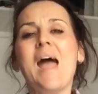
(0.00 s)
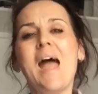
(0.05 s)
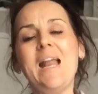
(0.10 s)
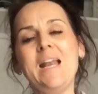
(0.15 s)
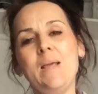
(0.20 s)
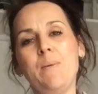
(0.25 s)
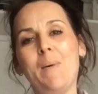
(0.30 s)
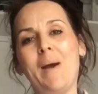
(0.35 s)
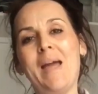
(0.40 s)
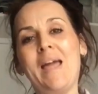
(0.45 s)

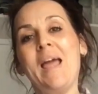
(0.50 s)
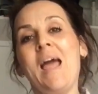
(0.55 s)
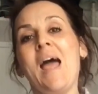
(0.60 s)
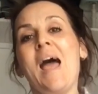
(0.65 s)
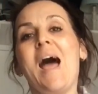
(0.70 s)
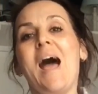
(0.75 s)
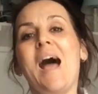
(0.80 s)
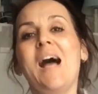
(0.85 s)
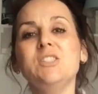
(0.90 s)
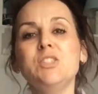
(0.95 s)
Anyway,
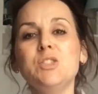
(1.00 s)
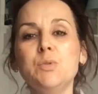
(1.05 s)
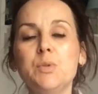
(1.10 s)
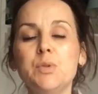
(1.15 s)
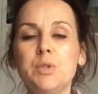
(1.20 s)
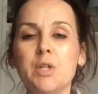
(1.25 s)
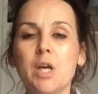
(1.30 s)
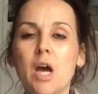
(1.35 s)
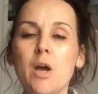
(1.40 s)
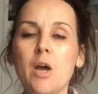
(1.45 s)
as you
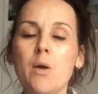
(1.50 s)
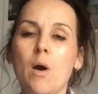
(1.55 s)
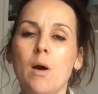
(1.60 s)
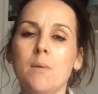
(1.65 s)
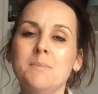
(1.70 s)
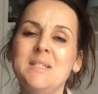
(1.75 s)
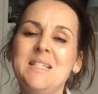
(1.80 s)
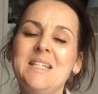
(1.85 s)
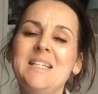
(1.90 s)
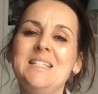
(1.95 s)
all know,
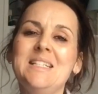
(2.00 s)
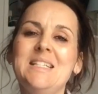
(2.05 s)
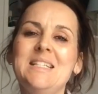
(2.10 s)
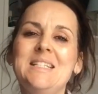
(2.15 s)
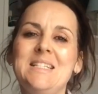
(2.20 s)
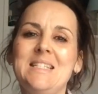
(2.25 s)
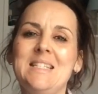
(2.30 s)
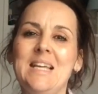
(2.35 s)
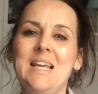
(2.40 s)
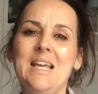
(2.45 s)
I'm
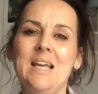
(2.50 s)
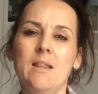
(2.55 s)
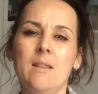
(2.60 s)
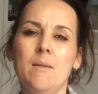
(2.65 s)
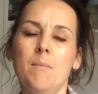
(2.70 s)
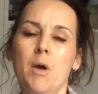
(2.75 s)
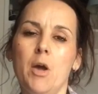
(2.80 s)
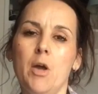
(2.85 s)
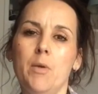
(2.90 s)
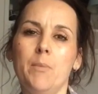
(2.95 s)
TTCing at
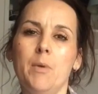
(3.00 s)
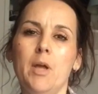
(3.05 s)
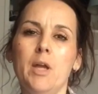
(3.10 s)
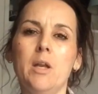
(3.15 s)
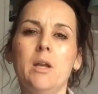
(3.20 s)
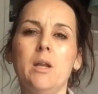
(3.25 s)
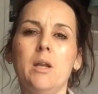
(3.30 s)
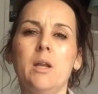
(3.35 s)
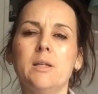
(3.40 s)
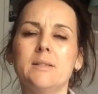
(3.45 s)
the
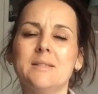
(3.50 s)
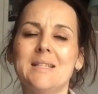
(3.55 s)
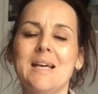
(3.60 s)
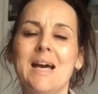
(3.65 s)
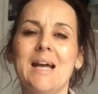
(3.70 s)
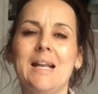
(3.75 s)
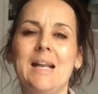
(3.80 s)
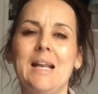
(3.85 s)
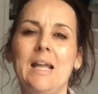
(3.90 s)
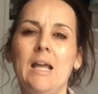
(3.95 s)
moment.
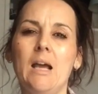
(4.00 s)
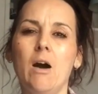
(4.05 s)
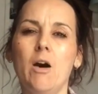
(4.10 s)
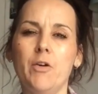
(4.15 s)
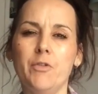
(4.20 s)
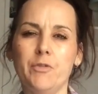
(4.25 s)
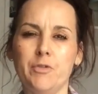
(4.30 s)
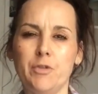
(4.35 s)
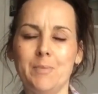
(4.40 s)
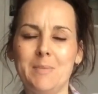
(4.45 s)
Sadly,
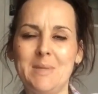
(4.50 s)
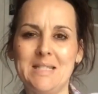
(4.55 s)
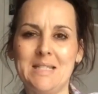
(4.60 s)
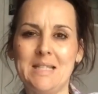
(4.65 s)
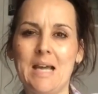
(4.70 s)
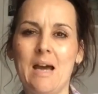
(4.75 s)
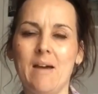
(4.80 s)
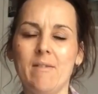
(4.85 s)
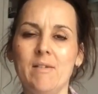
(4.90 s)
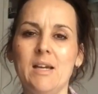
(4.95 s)
after a
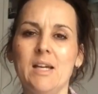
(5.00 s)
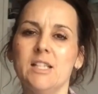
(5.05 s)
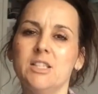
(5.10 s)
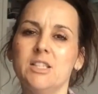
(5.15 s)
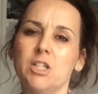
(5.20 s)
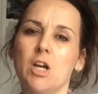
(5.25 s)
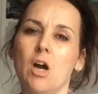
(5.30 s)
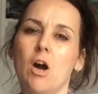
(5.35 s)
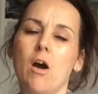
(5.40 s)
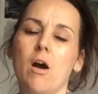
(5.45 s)

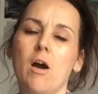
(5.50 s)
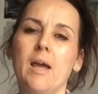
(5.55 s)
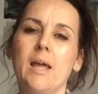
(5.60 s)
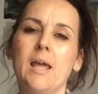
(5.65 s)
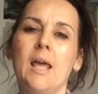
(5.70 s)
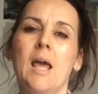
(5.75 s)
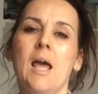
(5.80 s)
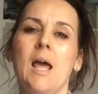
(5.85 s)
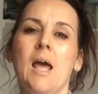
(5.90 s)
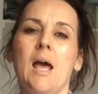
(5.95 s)
miscarriage,
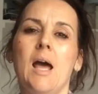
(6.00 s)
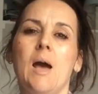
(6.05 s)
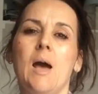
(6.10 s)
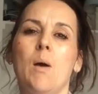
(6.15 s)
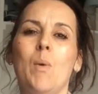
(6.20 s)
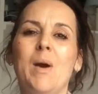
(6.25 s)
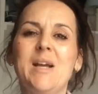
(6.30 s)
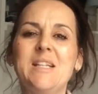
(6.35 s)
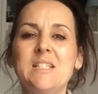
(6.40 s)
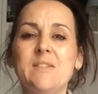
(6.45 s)
I
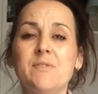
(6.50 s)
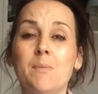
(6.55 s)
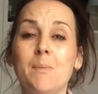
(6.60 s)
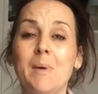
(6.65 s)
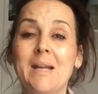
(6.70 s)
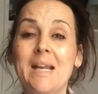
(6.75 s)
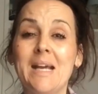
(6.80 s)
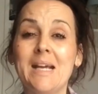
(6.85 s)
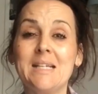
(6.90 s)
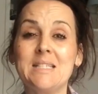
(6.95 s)
waited for
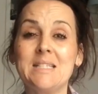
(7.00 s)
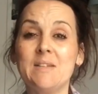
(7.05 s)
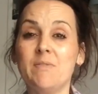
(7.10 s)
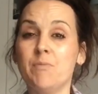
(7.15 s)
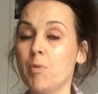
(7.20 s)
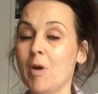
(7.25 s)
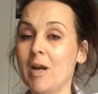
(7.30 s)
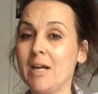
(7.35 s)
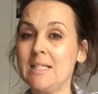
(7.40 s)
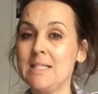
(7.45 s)
my
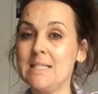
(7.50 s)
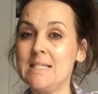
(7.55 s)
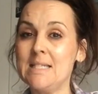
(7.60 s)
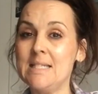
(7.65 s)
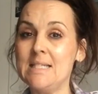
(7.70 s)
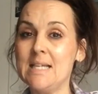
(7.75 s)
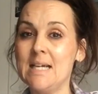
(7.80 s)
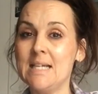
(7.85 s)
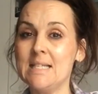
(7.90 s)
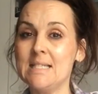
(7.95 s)
negative
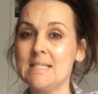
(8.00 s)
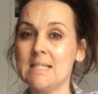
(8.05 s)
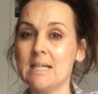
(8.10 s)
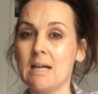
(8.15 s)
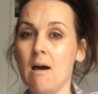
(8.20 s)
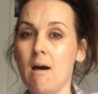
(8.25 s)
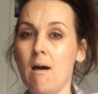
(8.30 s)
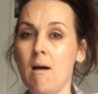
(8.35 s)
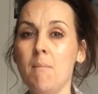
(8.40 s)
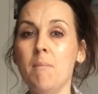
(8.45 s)
pregnancy test to
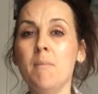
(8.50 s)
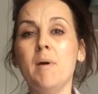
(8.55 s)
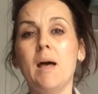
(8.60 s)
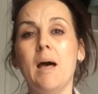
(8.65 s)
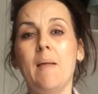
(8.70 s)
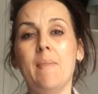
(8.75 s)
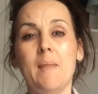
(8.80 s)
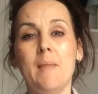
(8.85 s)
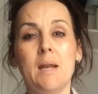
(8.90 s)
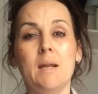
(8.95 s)
come
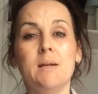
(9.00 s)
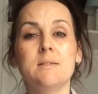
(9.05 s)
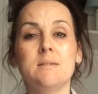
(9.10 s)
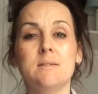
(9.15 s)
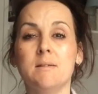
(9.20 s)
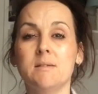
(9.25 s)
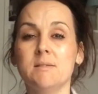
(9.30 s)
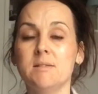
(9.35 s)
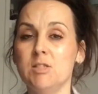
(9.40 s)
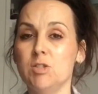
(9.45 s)
and then I
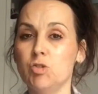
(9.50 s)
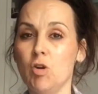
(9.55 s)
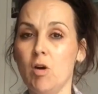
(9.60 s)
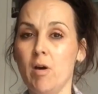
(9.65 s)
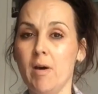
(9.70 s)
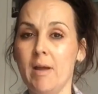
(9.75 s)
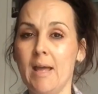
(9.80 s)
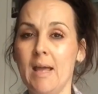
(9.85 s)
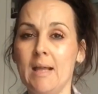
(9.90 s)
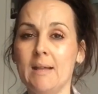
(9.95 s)
started
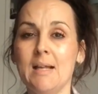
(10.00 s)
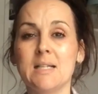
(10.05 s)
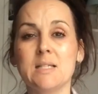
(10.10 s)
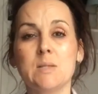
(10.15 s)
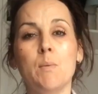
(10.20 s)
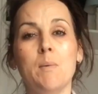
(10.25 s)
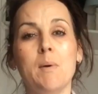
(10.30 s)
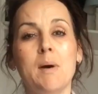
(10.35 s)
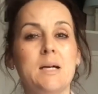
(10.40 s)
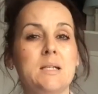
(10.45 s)
trying.
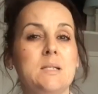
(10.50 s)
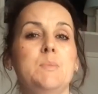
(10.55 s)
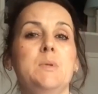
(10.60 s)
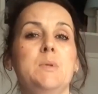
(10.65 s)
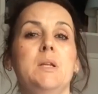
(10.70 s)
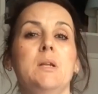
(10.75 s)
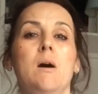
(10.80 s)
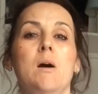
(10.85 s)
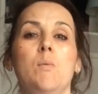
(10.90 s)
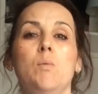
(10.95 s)
That's what my
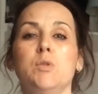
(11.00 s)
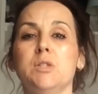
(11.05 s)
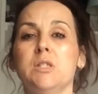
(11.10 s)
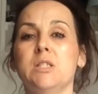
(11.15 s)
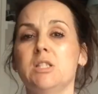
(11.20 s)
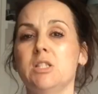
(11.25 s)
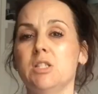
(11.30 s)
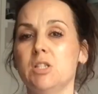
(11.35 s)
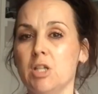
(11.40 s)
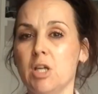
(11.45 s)
husband and I
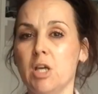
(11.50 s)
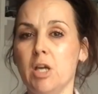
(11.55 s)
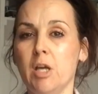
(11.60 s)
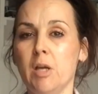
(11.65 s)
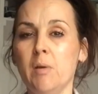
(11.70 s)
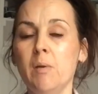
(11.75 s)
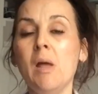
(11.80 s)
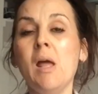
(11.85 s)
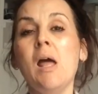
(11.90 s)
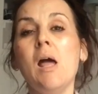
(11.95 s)
wanted to
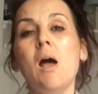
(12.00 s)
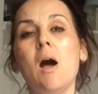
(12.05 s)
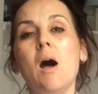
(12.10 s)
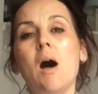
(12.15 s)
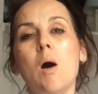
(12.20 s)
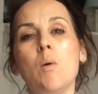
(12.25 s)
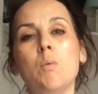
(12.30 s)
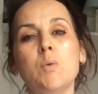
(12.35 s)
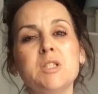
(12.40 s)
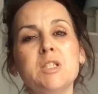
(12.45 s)
do.
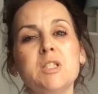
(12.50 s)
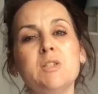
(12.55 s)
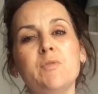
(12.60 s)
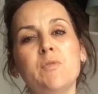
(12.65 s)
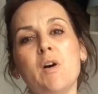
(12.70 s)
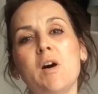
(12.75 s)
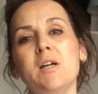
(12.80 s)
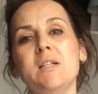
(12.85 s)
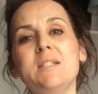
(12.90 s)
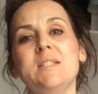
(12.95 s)
I was
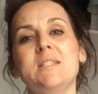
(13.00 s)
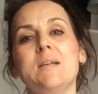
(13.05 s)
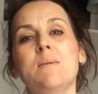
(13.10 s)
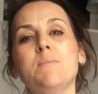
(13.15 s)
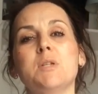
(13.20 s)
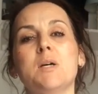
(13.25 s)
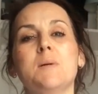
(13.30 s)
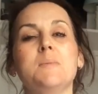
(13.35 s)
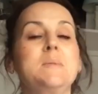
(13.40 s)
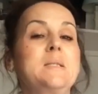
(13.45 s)
advised
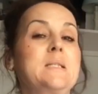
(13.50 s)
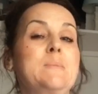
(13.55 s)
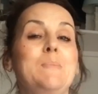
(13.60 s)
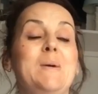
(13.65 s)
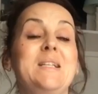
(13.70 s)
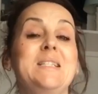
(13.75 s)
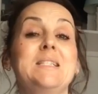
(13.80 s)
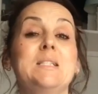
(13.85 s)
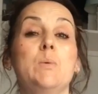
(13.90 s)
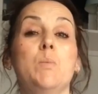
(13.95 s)
sometimes it's
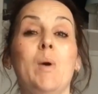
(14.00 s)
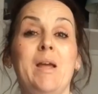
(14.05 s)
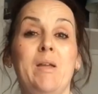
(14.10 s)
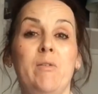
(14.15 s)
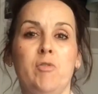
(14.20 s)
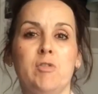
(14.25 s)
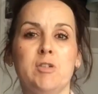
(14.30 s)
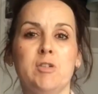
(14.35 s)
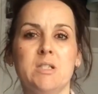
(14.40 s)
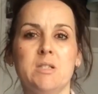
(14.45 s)
best to
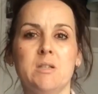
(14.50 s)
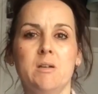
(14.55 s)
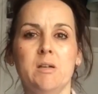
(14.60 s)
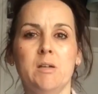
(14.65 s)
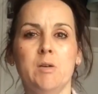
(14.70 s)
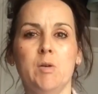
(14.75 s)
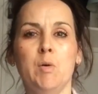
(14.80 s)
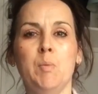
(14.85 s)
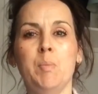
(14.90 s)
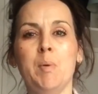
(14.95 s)
wait for a
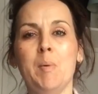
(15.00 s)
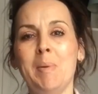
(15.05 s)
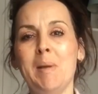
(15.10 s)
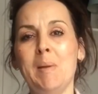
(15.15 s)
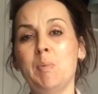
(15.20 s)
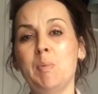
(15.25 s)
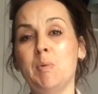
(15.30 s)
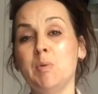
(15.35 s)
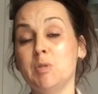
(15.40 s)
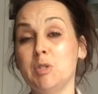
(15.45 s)
cycle, but
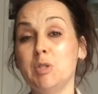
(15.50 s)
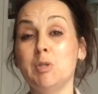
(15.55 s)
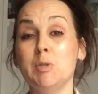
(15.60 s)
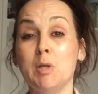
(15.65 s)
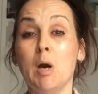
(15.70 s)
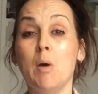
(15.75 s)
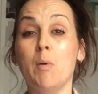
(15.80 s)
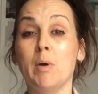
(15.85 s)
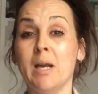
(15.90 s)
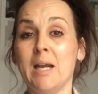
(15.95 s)
people do
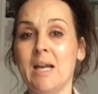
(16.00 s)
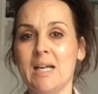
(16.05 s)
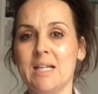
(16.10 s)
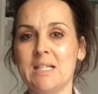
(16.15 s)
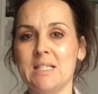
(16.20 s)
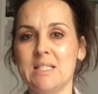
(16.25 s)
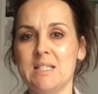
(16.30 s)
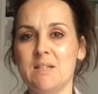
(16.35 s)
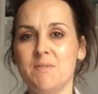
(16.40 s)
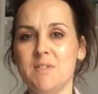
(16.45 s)
go on a
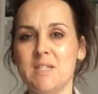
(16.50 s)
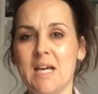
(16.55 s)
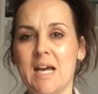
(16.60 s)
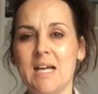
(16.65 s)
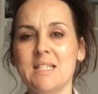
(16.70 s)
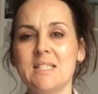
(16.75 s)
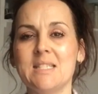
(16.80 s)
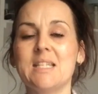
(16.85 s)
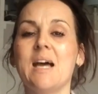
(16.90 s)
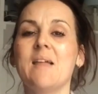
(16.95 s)
negative
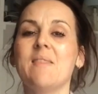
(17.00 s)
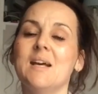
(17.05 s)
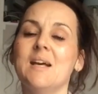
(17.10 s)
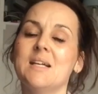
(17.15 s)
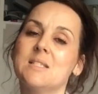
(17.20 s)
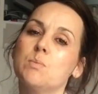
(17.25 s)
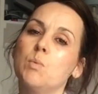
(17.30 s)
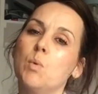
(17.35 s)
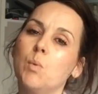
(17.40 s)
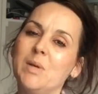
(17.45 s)
test, and
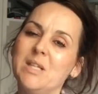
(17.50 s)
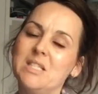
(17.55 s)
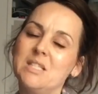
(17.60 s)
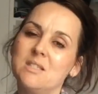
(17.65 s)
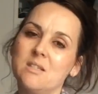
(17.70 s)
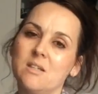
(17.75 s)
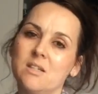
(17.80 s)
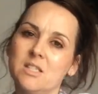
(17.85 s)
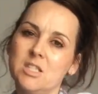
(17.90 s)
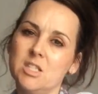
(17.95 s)
that's what we
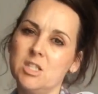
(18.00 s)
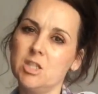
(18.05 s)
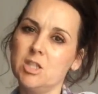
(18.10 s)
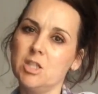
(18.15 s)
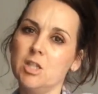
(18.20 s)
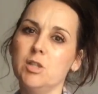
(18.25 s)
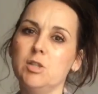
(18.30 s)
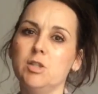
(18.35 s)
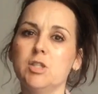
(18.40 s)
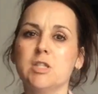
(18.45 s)
decided
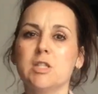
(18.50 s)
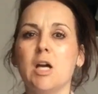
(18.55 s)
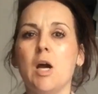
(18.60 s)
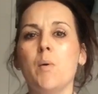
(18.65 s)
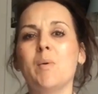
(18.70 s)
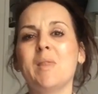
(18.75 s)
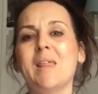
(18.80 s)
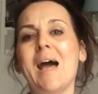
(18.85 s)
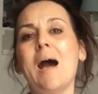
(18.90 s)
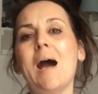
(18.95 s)
to do just go
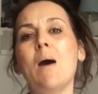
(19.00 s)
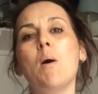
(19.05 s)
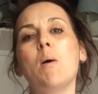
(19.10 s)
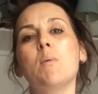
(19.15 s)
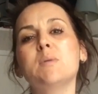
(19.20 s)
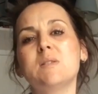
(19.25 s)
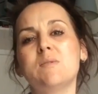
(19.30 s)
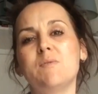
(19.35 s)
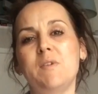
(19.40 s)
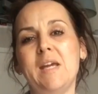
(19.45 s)
with how I
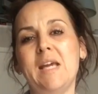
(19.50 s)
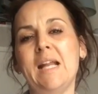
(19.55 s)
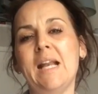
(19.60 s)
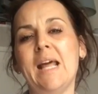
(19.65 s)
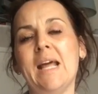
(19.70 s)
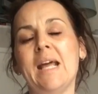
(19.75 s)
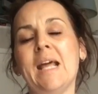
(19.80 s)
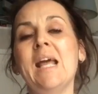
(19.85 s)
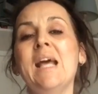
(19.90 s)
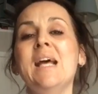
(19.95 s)
was
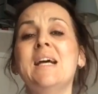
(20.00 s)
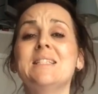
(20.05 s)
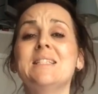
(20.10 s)
feeling,